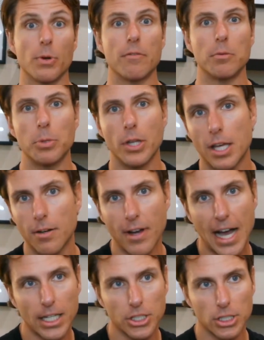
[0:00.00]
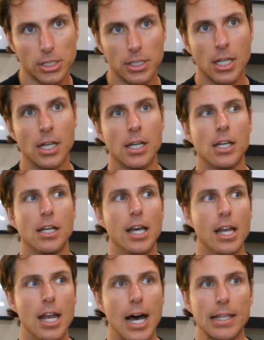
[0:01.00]
We have a plan of action
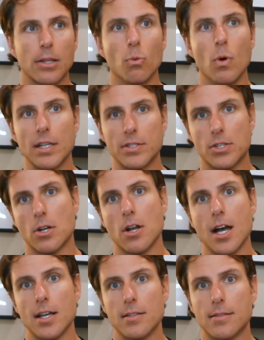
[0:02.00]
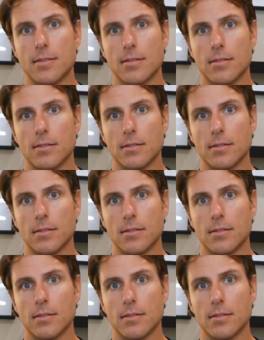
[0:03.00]
and not the westernized